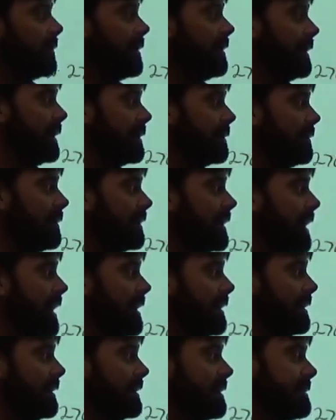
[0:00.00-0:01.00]
way they could look
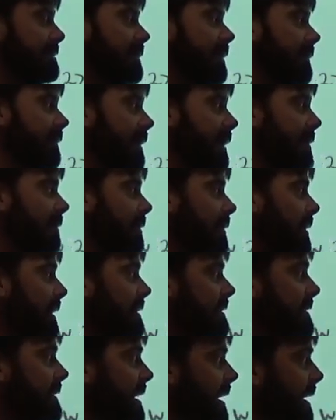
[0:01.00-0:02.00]
at it is, all right, well,
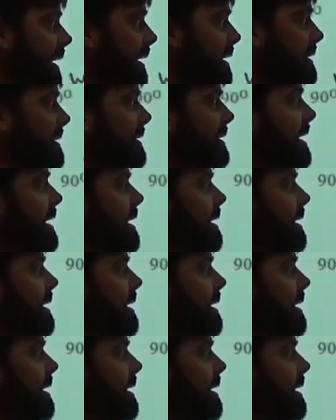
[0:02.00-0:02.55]
let's say it's